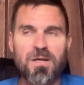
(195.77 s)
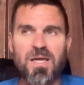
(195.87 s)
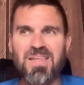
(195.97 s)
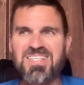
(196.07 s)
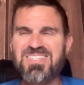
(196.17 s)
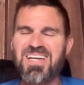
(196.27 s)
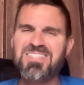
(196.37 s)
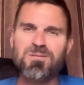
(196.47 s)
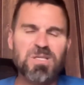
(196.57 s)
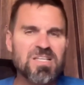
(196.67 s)
And that's not
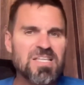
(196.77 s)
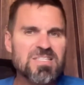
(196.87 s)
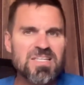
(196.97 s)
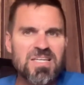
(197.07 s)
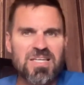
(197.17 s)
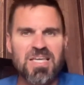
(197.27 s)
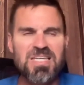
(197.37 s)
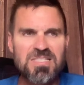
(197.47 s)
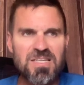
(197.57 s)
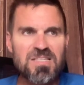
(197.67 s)
something that's
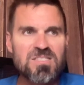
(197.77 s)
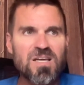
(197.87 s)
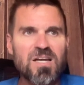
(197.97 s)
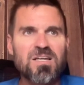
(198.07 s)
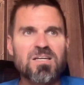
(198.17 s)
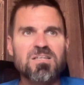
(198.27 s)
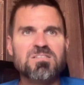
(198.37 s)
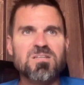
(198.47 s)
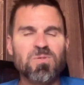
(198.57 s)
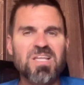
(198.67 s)
easy. It's not a
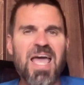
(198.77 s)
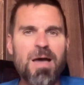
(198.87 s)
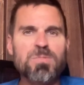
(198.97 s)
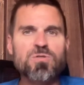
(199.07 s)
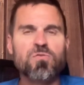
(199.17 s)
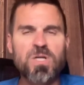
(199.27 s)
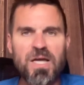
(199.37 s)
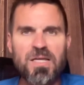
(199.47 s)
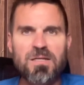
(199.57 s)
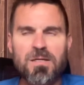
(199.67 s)
something that happens overnight.